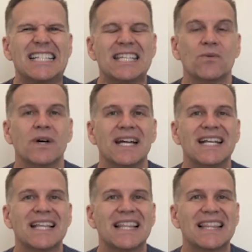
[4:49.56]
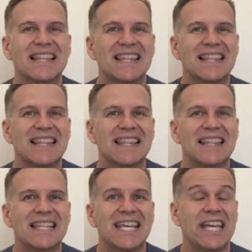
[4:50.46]
You want it
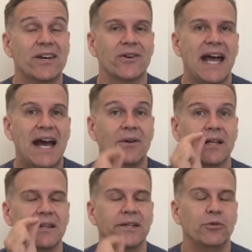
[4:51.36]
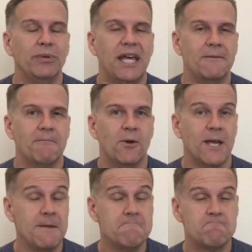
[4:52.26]
here, out a little bit,
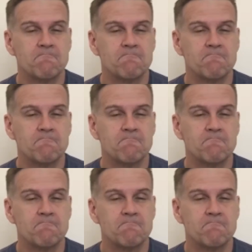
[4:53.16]
okay?